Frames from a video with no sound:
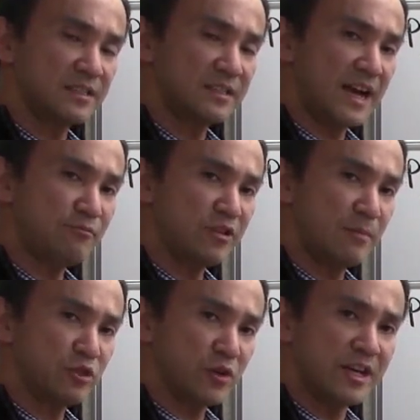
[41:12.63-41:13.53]
after
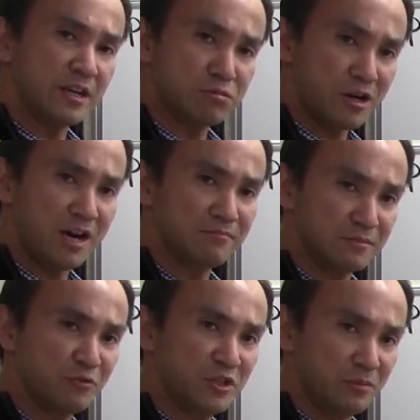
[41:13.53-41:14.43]
demonstrating a problem,
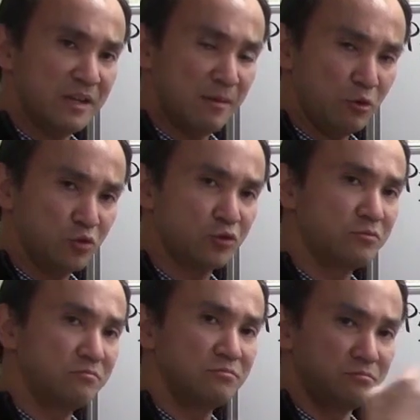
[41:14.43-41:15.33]
we should be able to
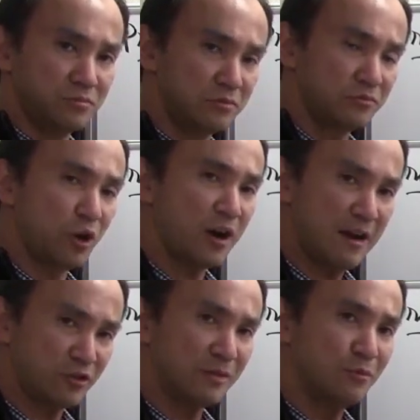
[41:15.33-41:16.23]
draw out
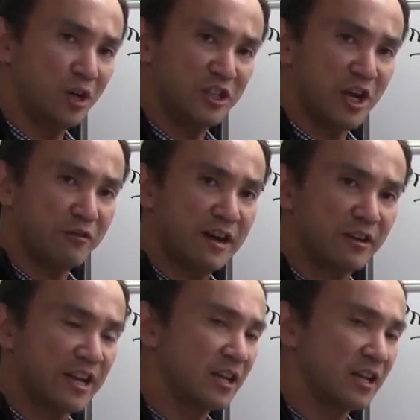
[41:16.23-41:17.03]
some more generality